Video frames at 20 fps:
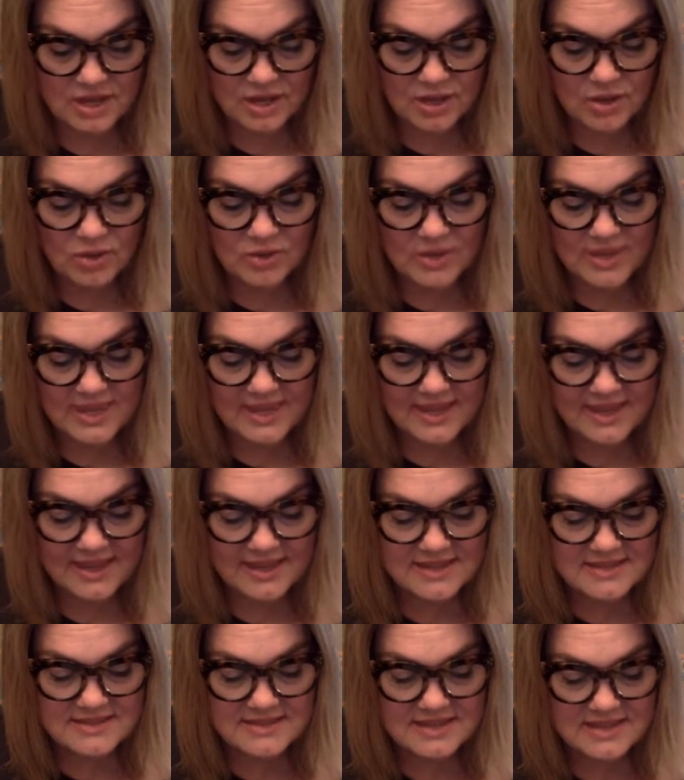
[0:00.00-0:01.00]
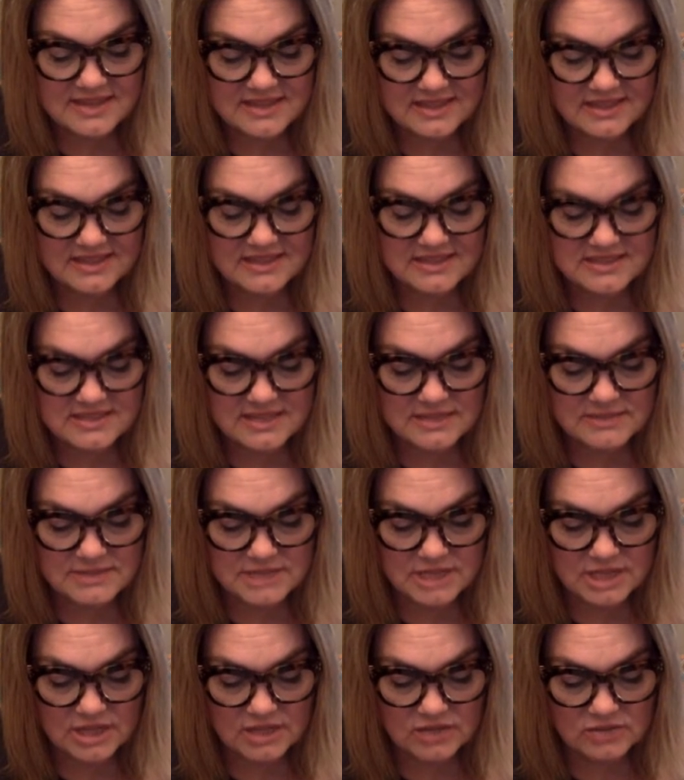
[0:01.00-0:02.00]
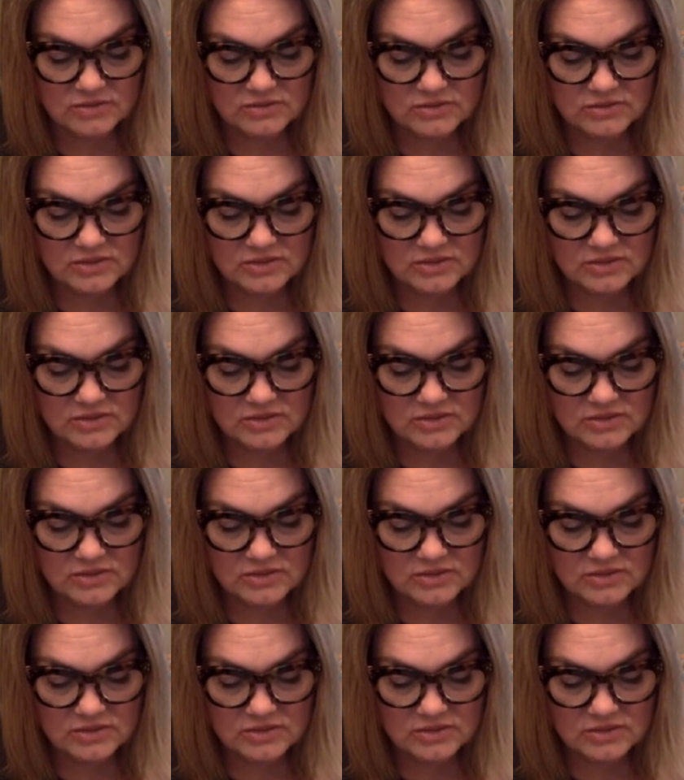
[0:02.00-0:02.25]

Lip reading: "Okay, guys, I think it's time to go."